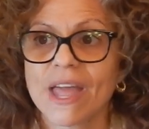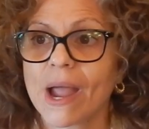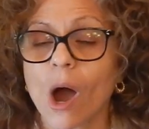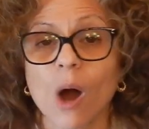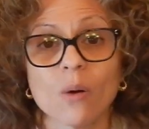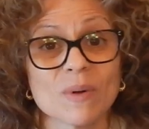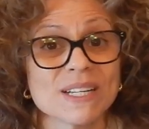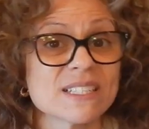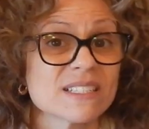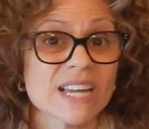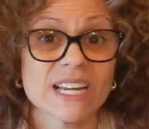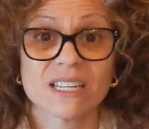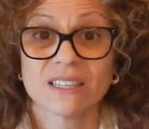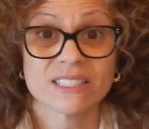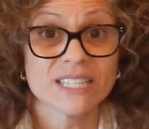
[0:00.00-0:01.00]
they always
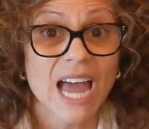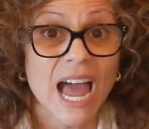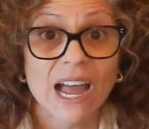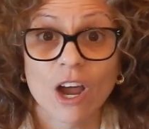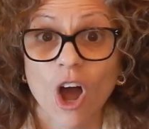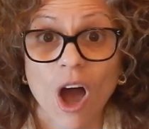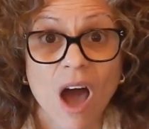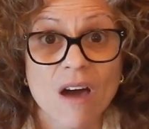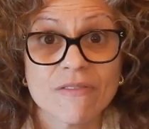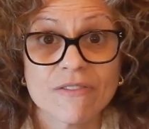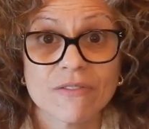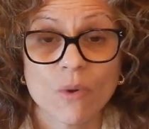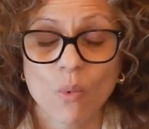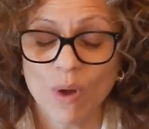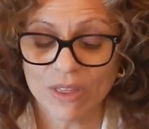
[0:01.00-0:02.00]
take the tag
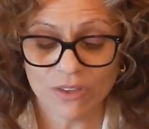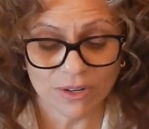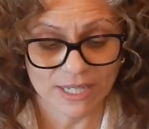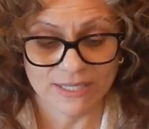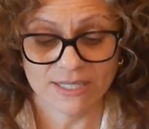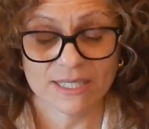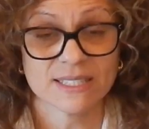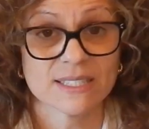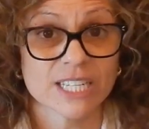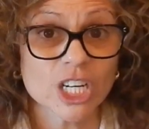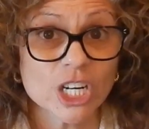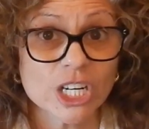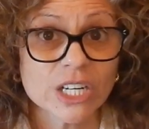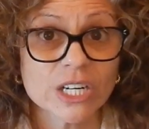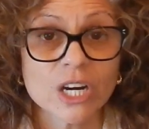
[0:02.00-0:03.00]
off, whether it's a
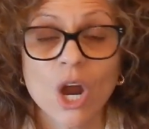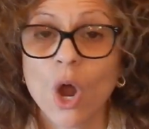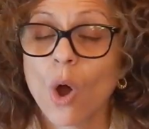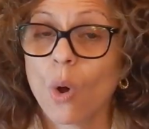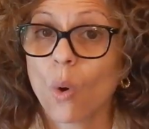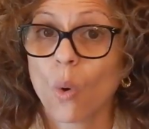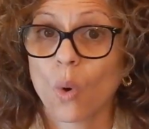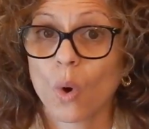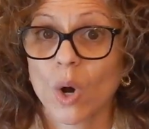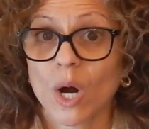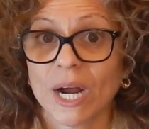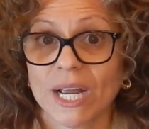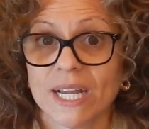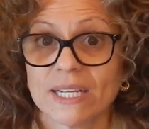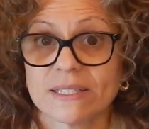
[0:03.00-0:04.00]
sticker
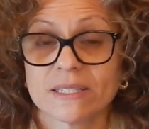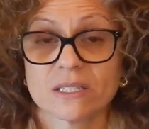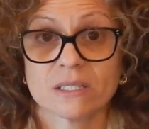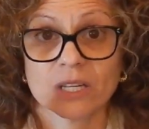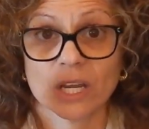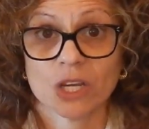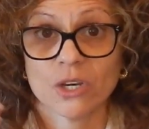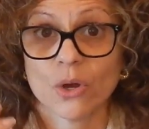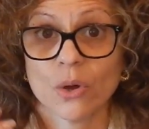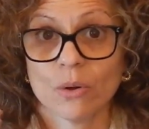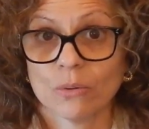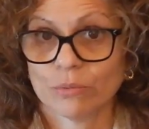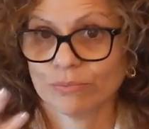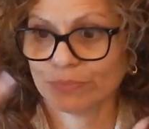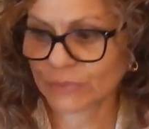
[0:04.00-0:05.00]
or it's, you know,